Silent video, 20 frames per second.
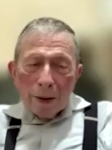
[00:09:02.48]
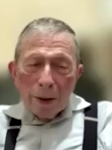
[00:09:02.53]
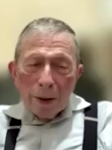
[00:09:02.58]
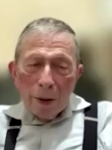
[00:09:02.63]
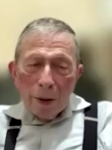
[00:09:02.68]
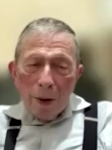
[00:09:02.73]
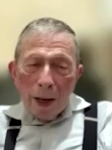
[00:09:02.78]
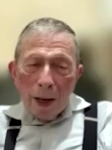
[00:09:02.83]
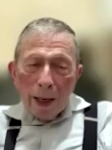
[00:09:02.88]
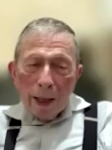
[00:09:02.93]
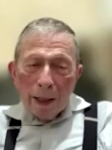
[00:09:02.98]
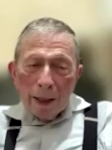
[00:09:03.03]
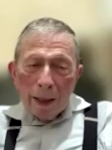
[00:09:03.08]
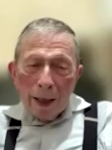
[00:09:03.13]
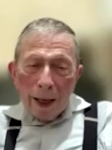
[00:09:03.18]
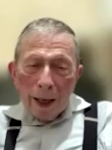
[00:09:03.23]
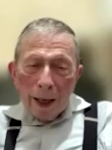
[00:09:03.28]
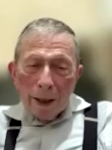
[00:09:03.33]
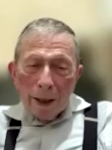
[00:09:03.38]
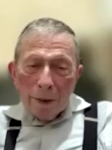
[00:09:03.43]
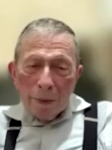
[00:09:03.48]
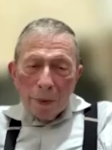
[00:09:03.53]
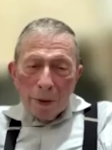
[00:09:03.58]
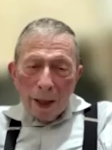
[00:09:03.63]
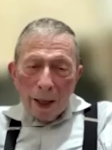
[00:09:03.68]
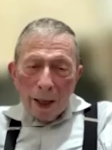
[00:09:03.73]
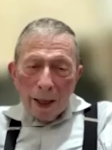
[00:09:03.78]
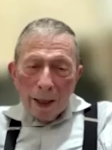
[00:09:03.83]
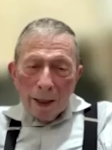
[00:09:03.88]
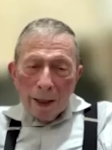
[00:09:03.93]
So I
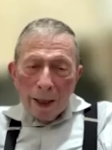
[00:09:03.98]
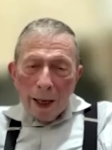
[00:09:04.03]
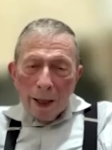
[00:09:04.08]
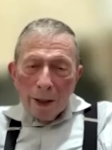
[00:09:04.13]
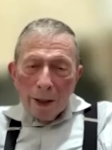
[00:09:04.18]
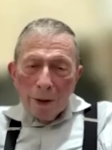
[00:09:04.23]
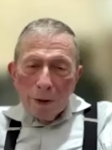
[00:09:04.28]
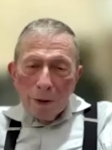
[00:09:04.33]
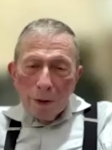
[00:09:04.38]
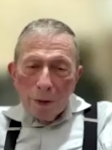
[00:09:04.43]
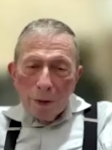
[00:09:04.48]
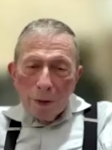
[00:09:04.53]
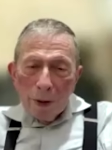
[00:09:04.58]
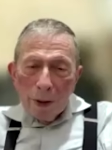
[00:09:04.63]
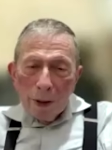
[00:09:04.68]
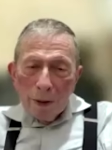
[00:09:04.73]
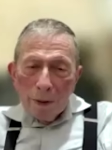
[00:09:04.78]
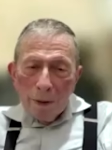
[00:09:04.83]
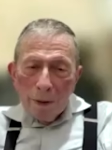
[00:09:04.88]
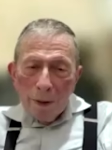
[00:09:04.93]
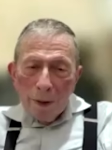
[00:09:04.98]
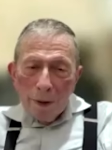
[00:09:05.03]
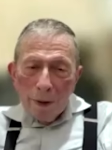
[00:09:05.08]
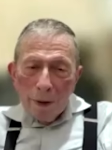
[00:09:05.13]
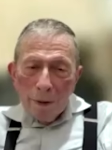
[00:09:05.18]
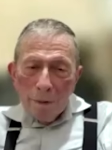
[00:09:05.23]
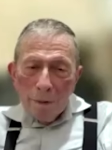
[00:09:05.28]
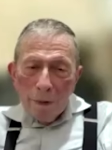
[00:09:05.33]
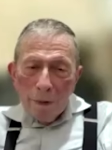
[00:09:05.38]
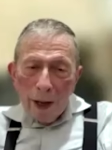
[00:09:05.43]
applied. I knew that
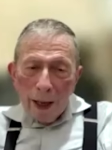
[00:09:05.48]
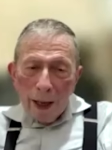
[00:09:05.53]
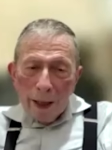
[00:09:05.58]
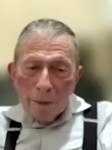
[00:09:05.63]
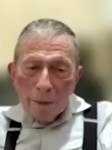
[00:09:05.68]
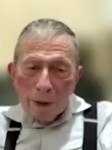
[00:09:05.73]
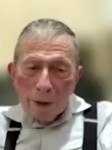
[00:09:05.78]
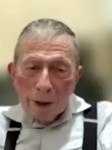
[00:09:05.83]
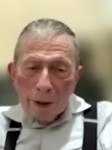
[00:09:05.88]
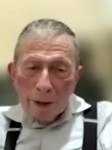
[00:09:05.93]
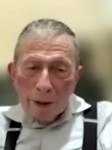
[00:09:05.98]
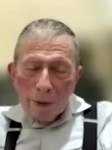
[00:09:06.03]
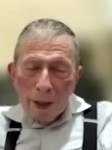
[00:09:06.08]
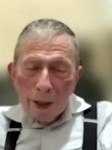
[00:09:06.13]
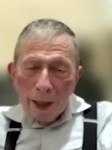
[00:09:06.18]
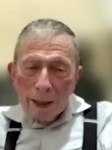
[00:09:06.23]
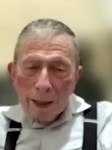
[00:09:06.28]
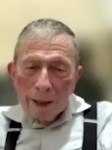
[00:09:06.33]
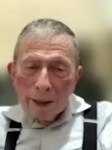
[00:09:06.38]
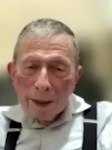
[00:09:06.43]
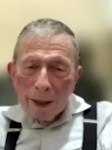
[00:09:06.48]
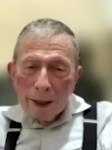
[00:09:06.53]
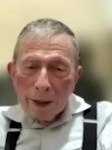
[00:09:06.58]
Van was applying.